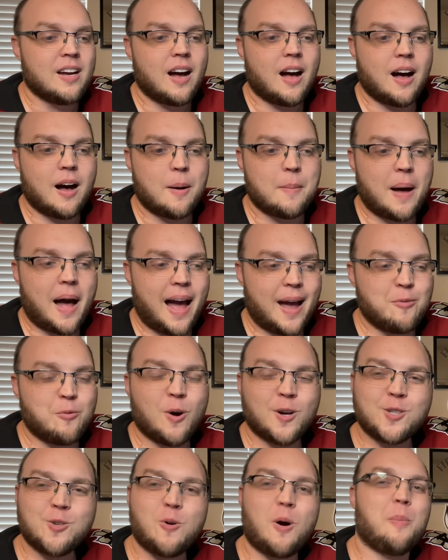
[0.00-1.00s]
I
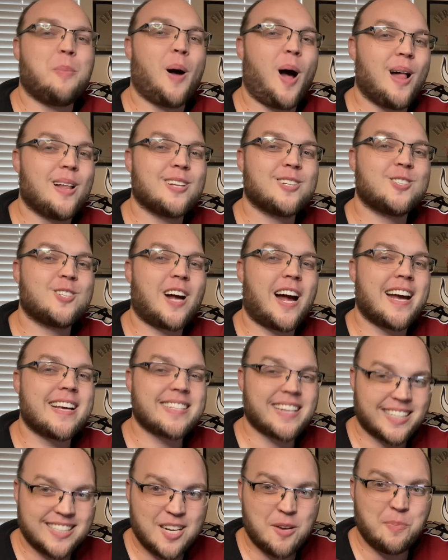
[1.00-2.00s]
want to apologize.
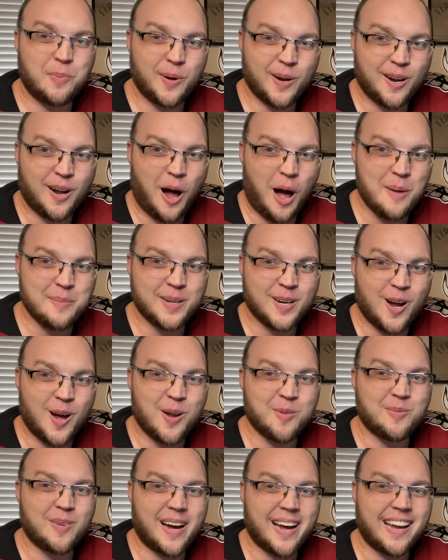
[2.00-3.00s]
I did put a comment
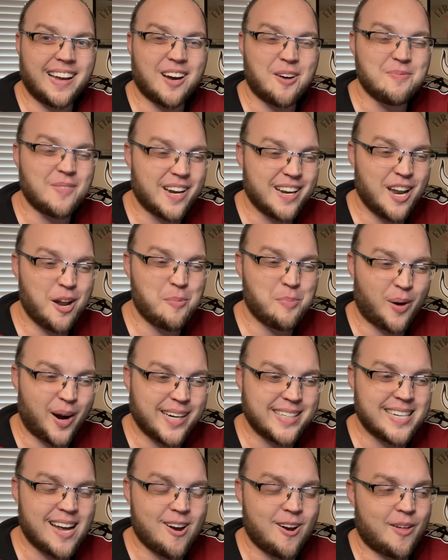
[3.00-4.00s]
on my Monday
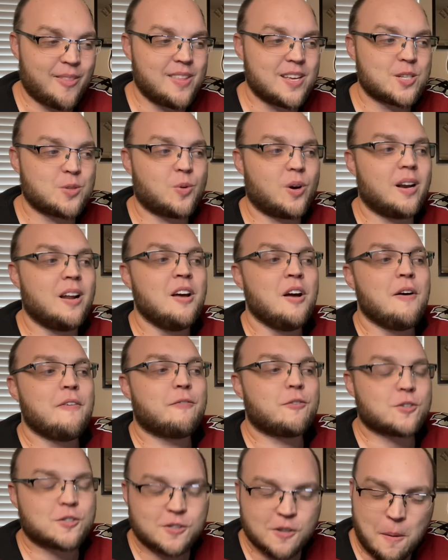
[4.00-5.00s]
breakdown on this one.
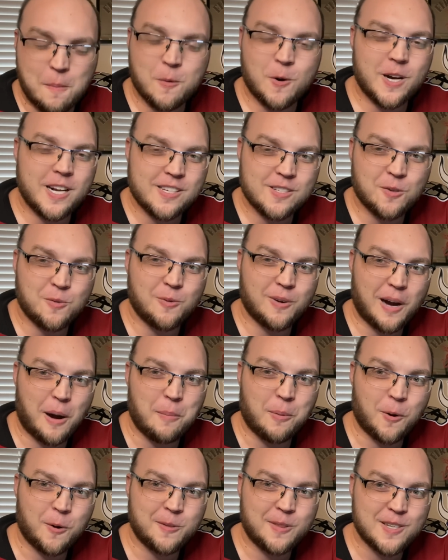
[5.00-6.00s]
For some reason, when I
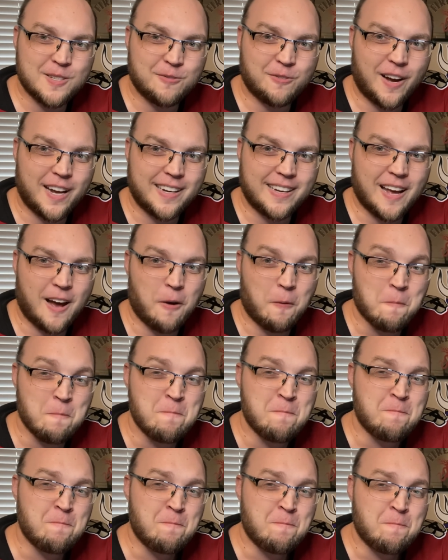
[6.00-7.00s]
broke this fight down,
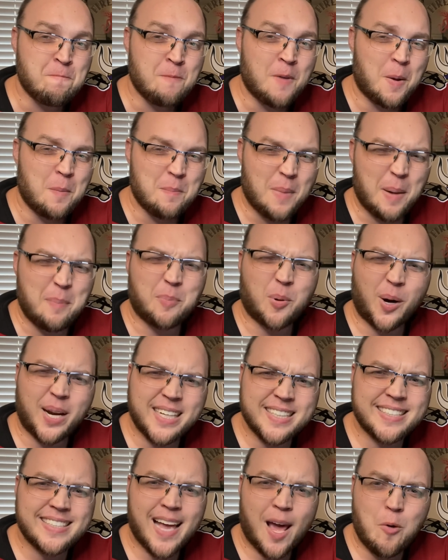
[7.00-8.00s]
my
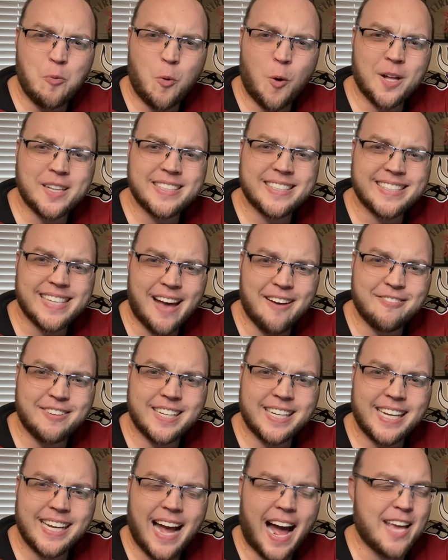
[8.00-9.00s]
brain said 170.